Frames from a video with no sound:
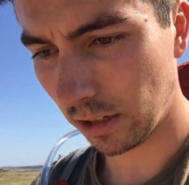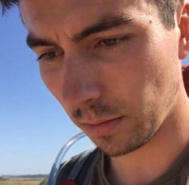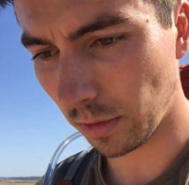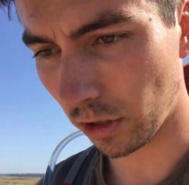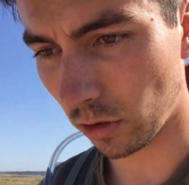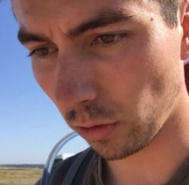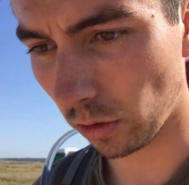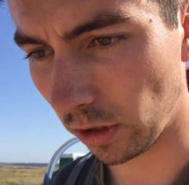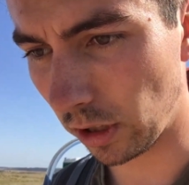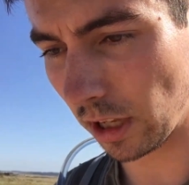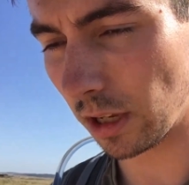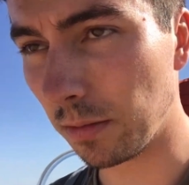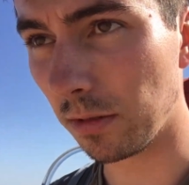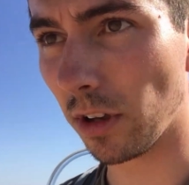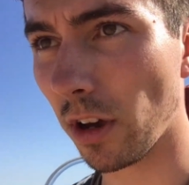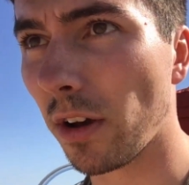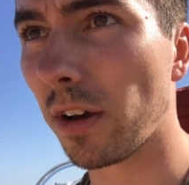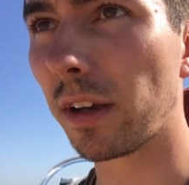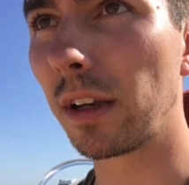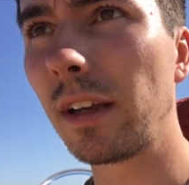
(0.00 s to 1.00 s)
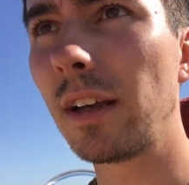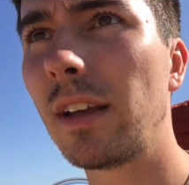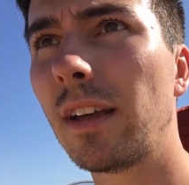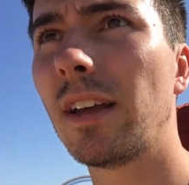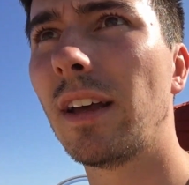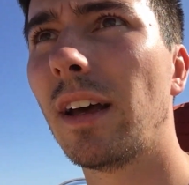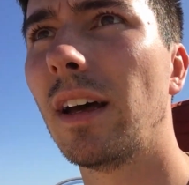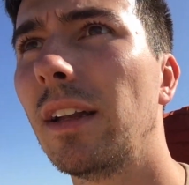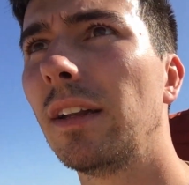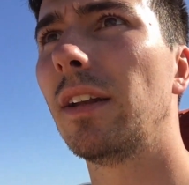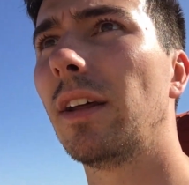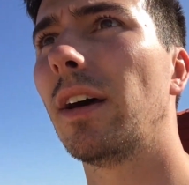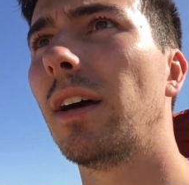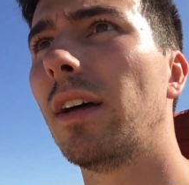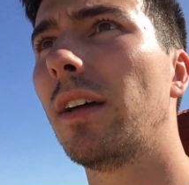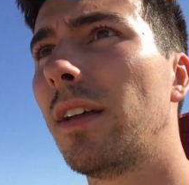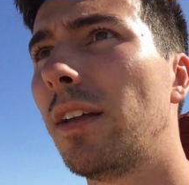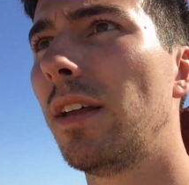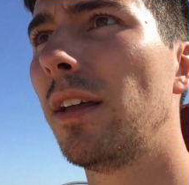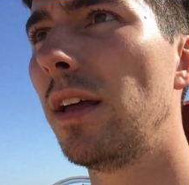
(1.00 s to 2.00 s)
make sure we can keep going. And
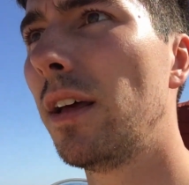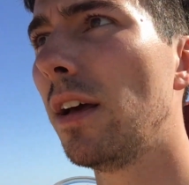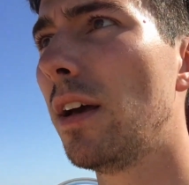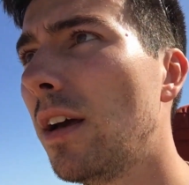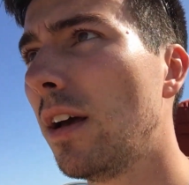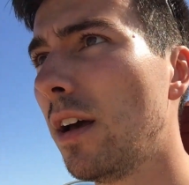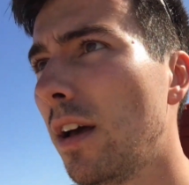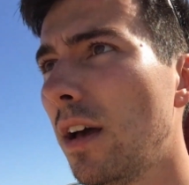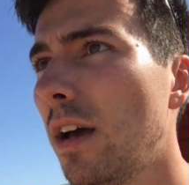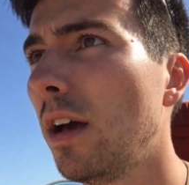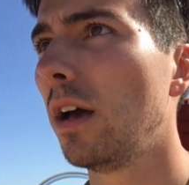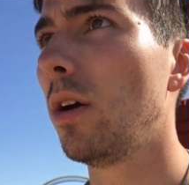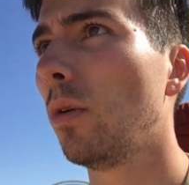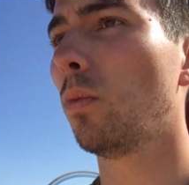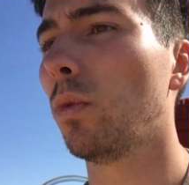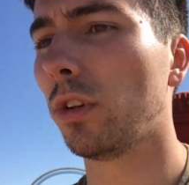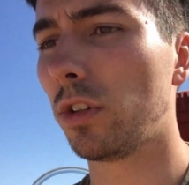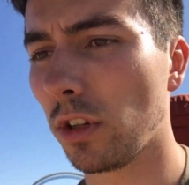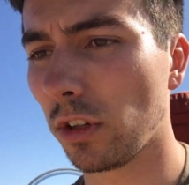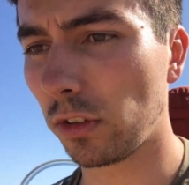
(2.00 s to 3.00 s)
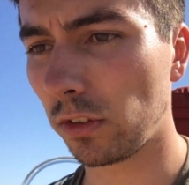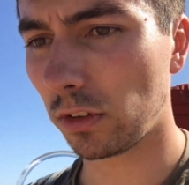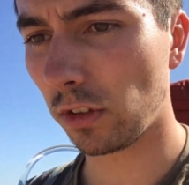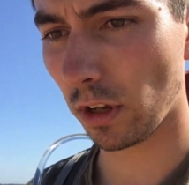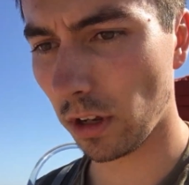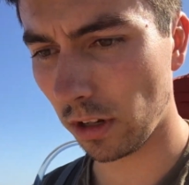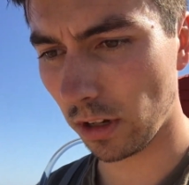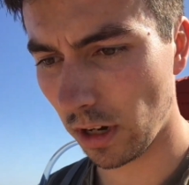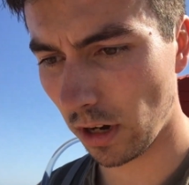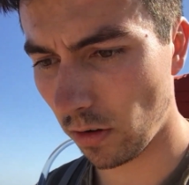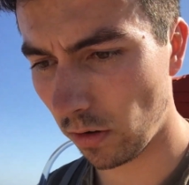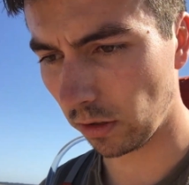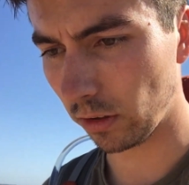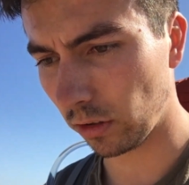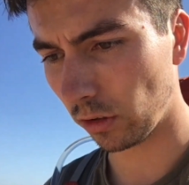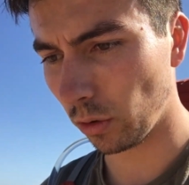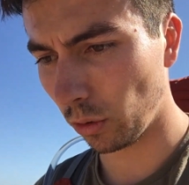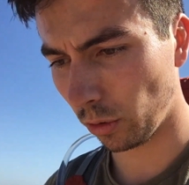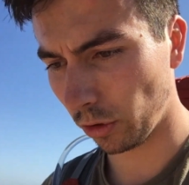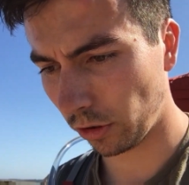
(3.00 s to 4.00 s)
we're just nearing the
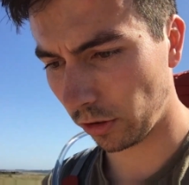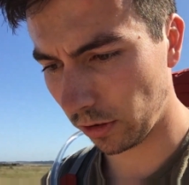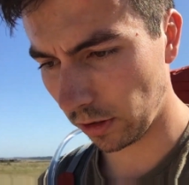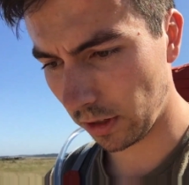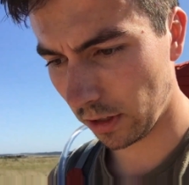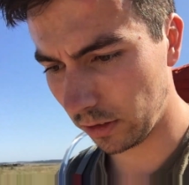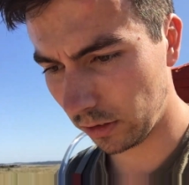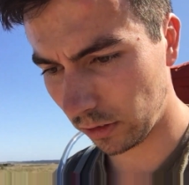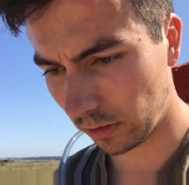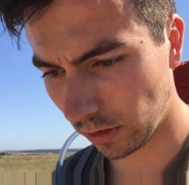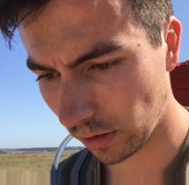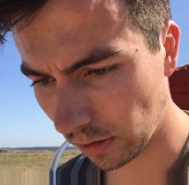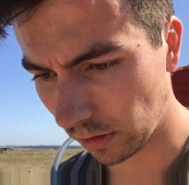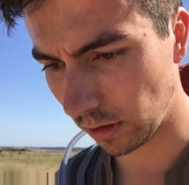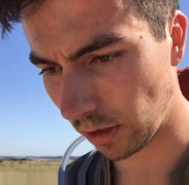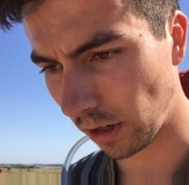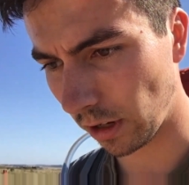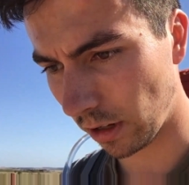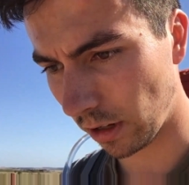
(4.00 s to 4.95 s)
northeastern